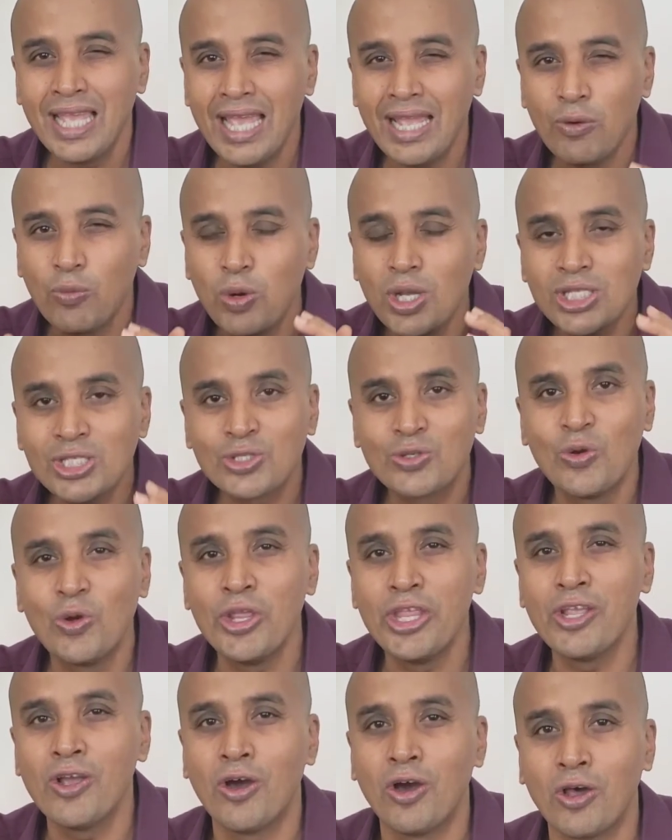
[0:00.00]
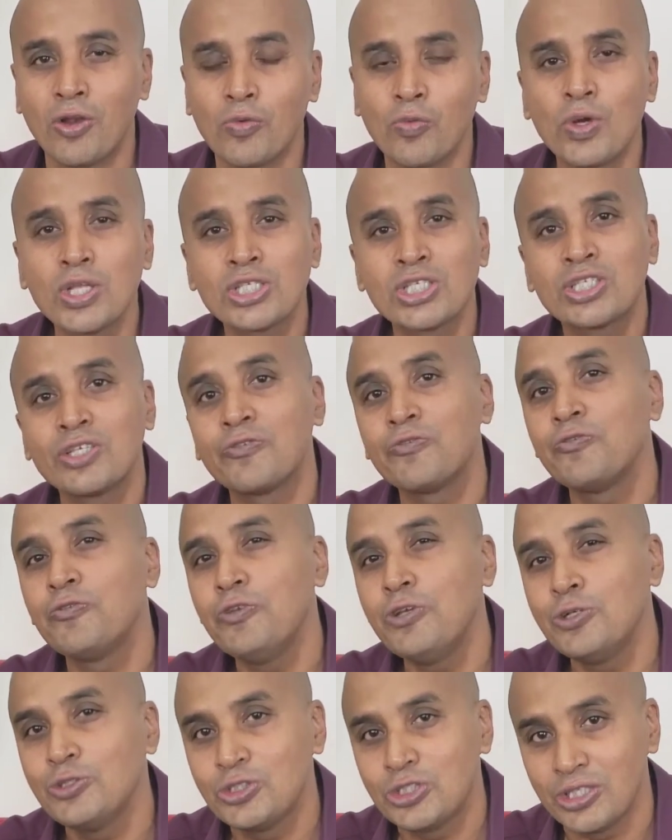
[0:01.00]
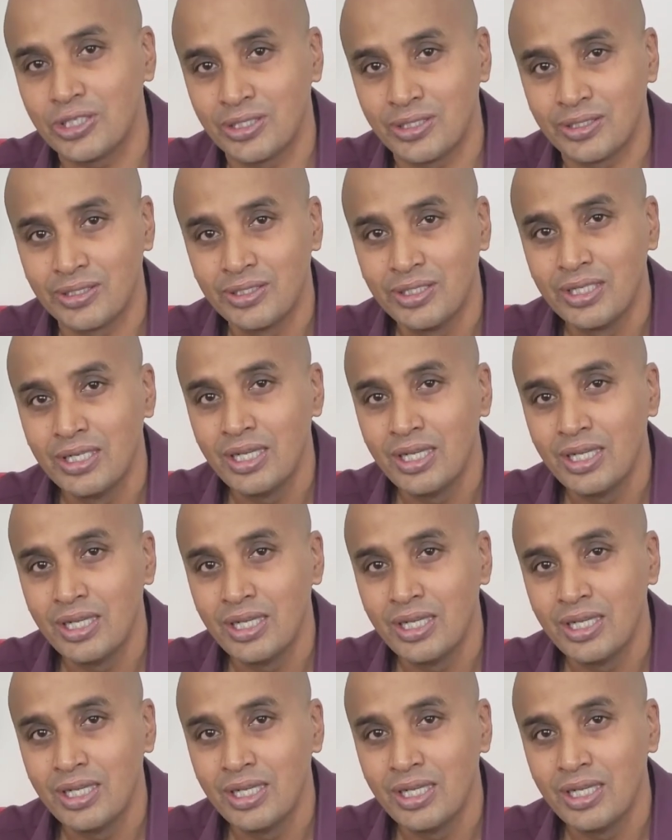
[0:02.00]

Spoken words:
What's going on? What's the future?